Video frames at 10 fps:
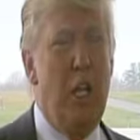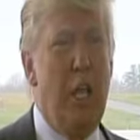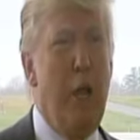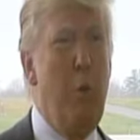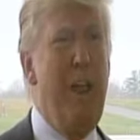
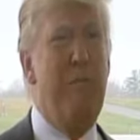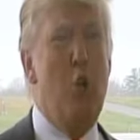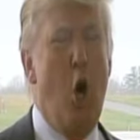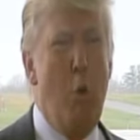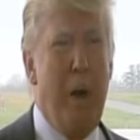And we have
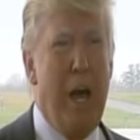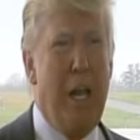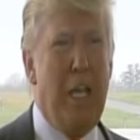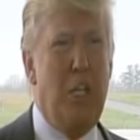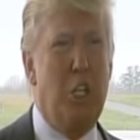
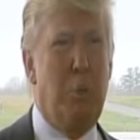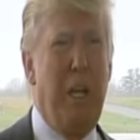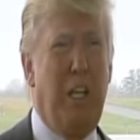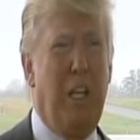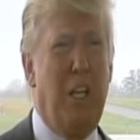nobody to
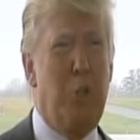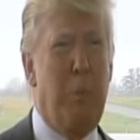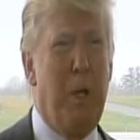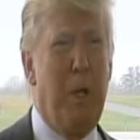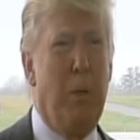speak to these
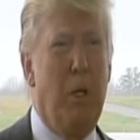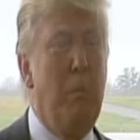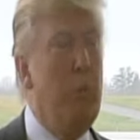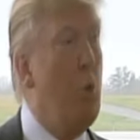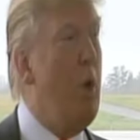people.
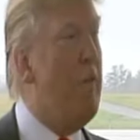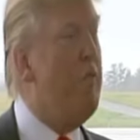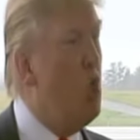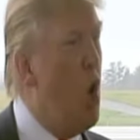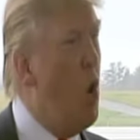We have
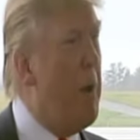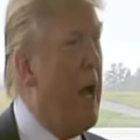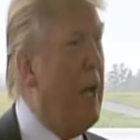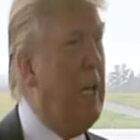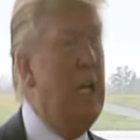
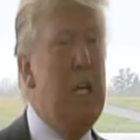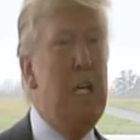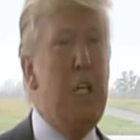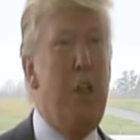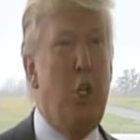nobody
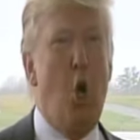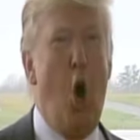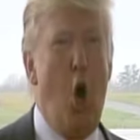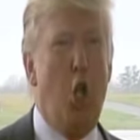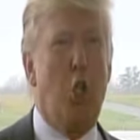that
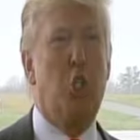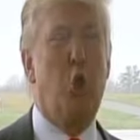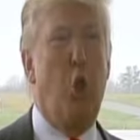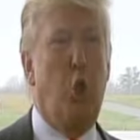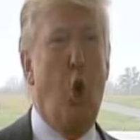calls
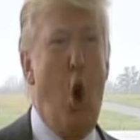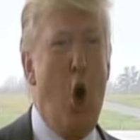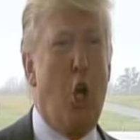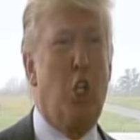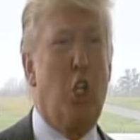or
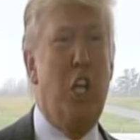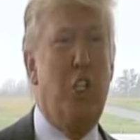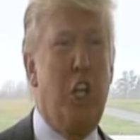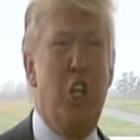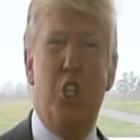talks and
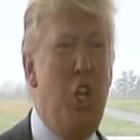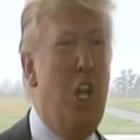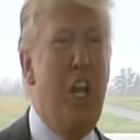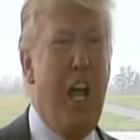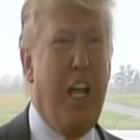says,
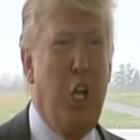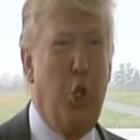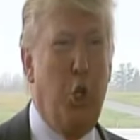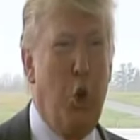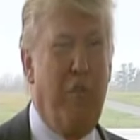you're not going to
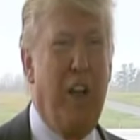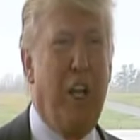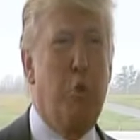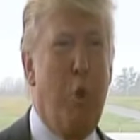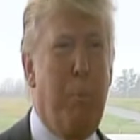do it,
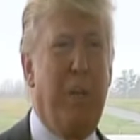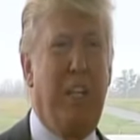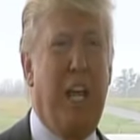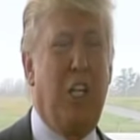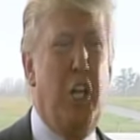fellas. We're
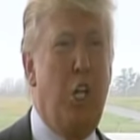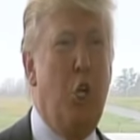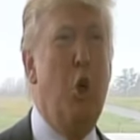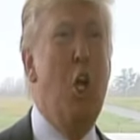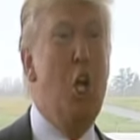protecting
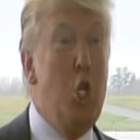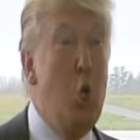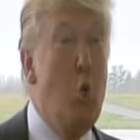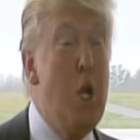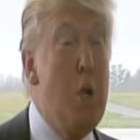you. You
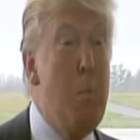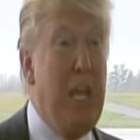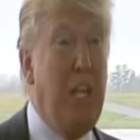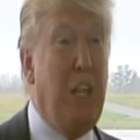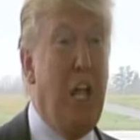wouldn't
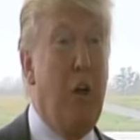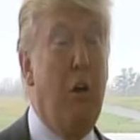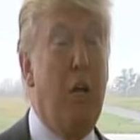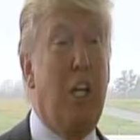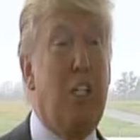be there
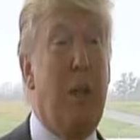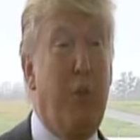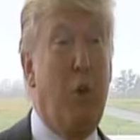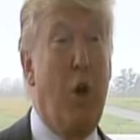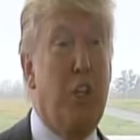except
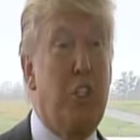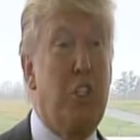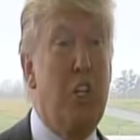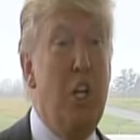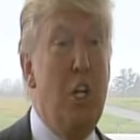for us.
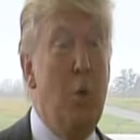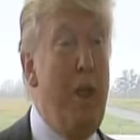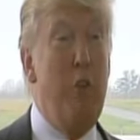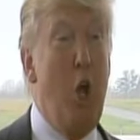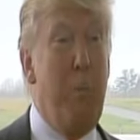We
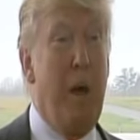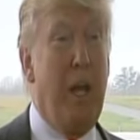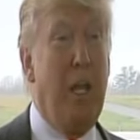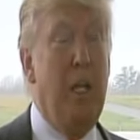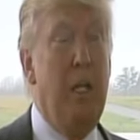have
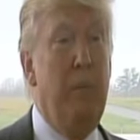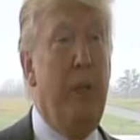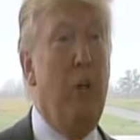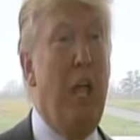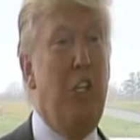nobody.
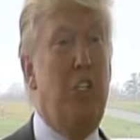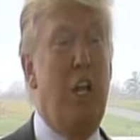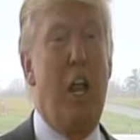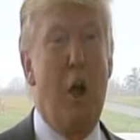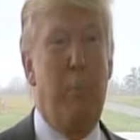Now,
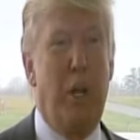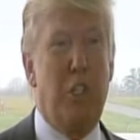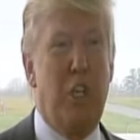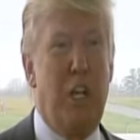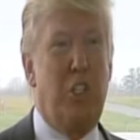yesterday, our
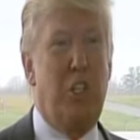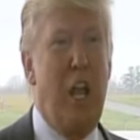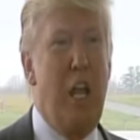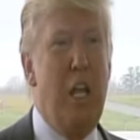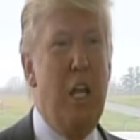president
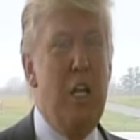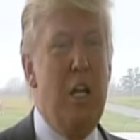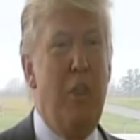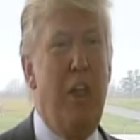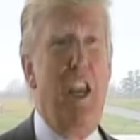said
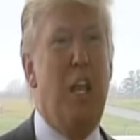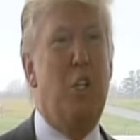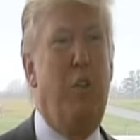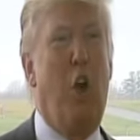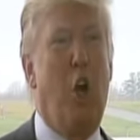that he
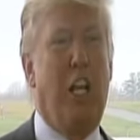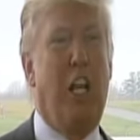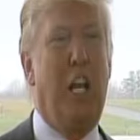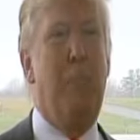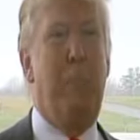has very
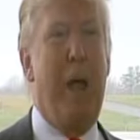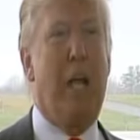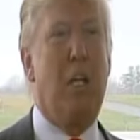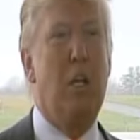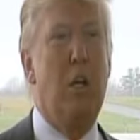little
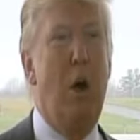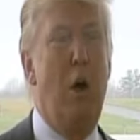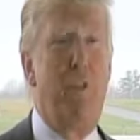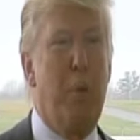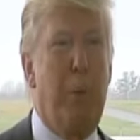impact
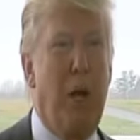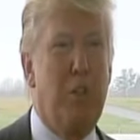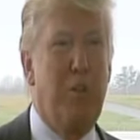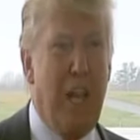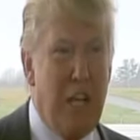over the price
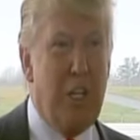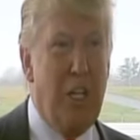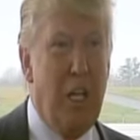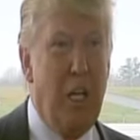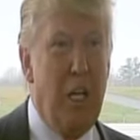of
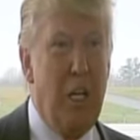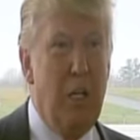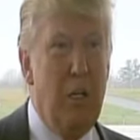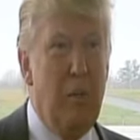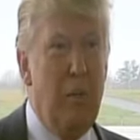gasoline.
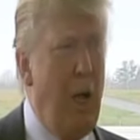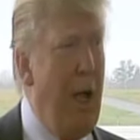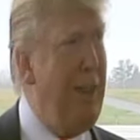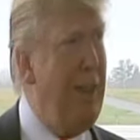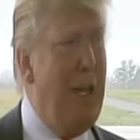
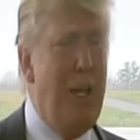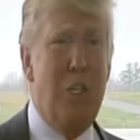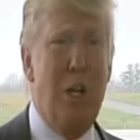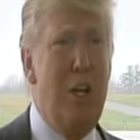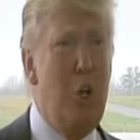I think he's
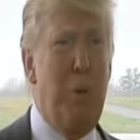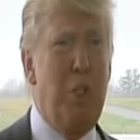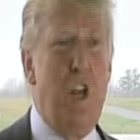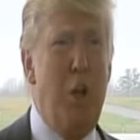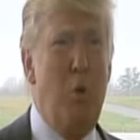one hundred
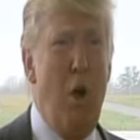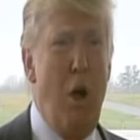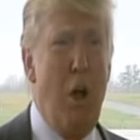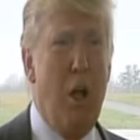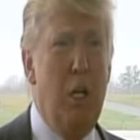percent wrong,